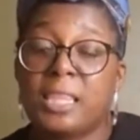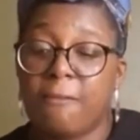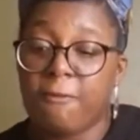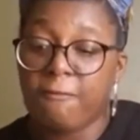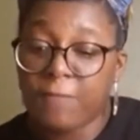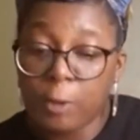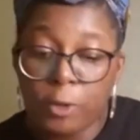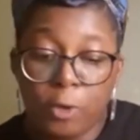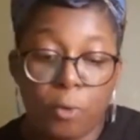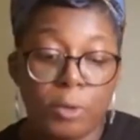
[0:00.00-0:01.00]
They
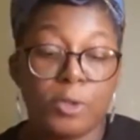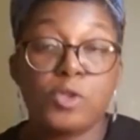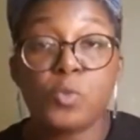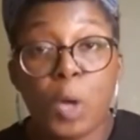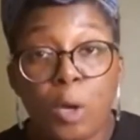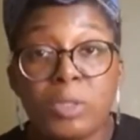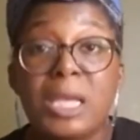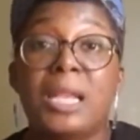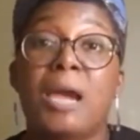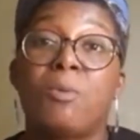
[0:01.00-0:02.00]
fulfilled it on the 12th
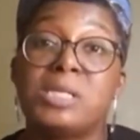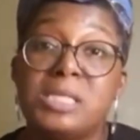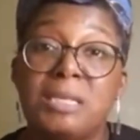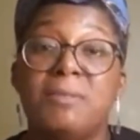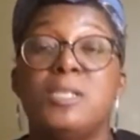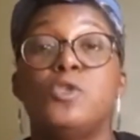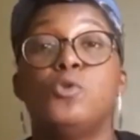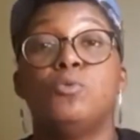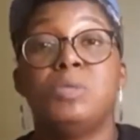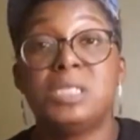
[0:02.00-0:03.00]
and I received it
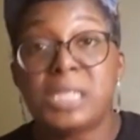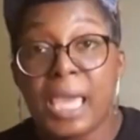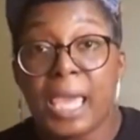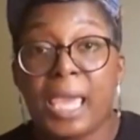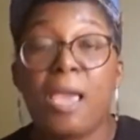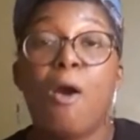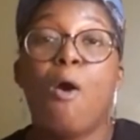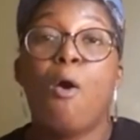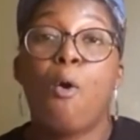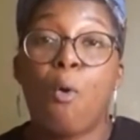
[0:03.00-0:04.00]
today
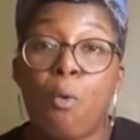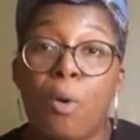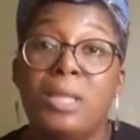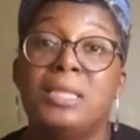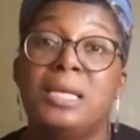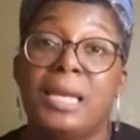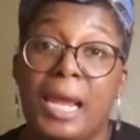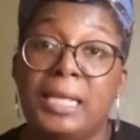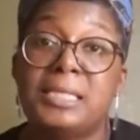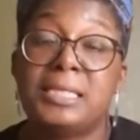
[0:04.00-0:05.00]
on the
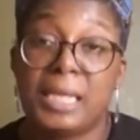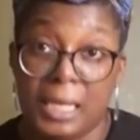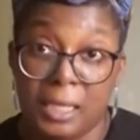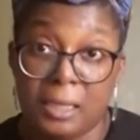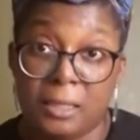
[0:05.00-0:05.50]
19th.